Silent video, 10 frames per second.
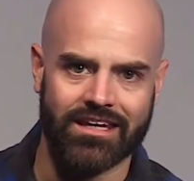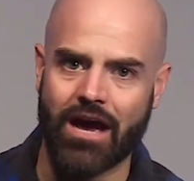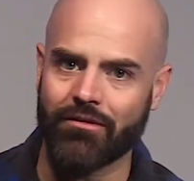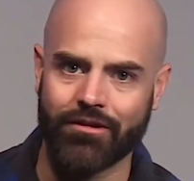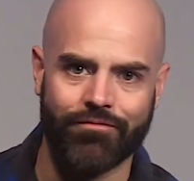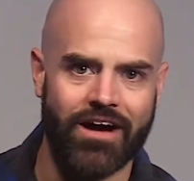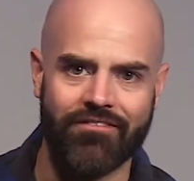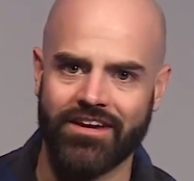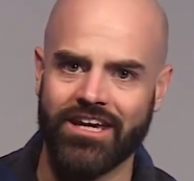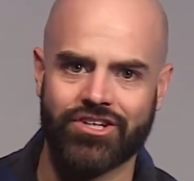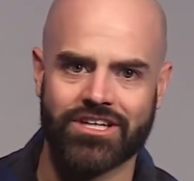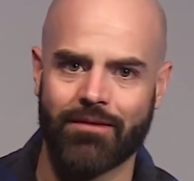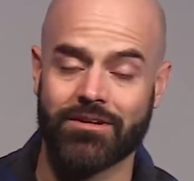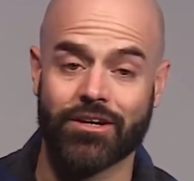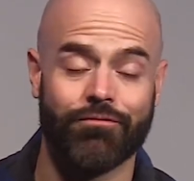counting to 5 each
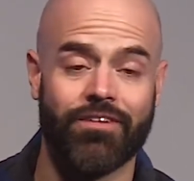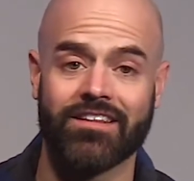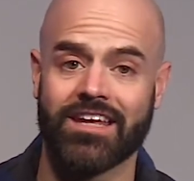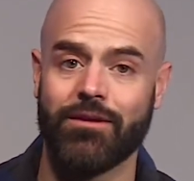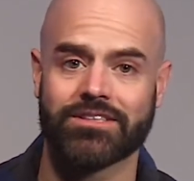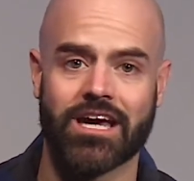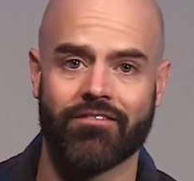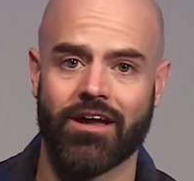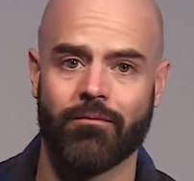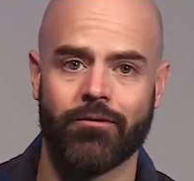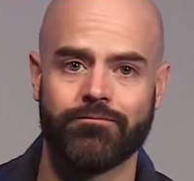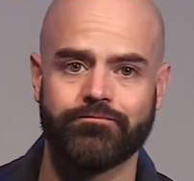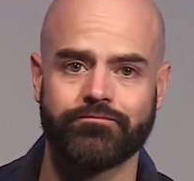time until finally he was out of ammo.